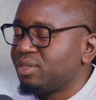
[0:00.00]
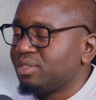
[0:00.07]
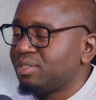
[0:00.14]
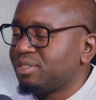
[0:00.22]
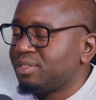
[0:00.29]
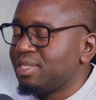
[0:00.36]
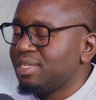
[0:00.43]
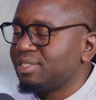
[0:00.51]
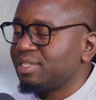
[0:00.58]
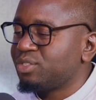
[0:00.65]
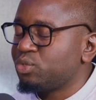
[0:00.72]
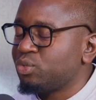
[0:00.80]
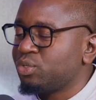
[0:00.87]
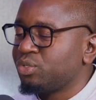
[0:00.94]
things
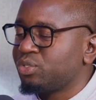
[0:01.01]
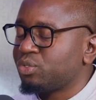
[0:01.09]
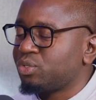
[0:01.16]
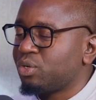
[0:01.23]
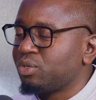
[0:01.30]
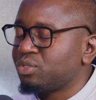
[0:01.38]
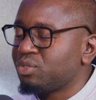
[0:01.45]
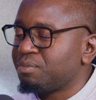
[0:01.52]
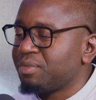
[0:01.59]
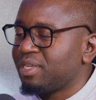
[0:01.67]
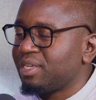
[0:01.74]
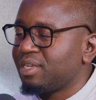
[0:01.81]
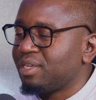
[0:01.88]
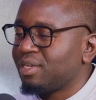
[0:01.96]
that you used to talk to
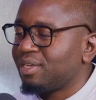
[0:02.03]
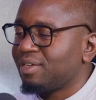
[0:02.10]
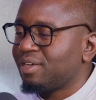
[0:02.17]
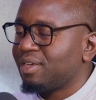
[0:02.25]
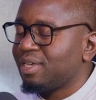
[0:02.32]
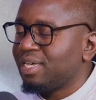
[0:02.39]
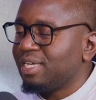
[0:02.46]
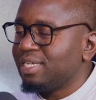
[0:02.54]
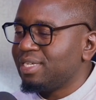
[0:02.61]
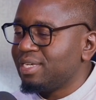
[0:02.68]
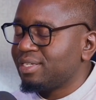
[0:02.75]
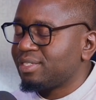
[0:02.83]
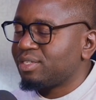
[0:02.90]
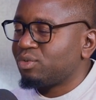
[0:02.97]
me
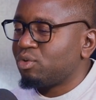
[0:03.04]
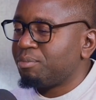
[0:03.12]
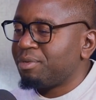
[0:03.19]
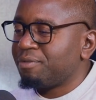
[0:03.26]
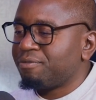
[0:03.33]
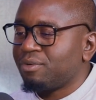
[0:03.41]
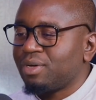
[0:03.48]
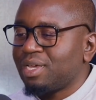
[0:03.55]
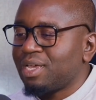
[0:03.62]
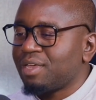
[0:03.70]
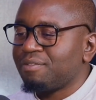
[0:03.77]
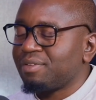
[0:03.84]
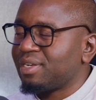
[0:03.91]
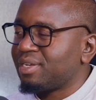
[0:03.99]
years ago before
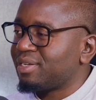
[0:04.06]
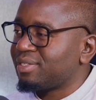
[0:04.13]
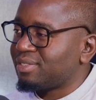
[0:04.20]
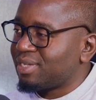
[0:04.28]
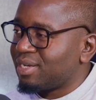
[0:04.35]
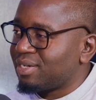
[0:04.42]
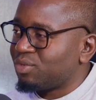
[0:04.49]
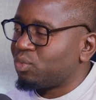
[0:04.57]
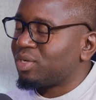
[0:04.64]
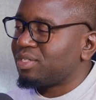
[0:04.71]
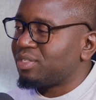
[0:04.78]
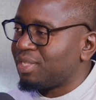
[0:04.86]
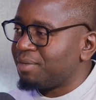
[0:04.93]
I even understand what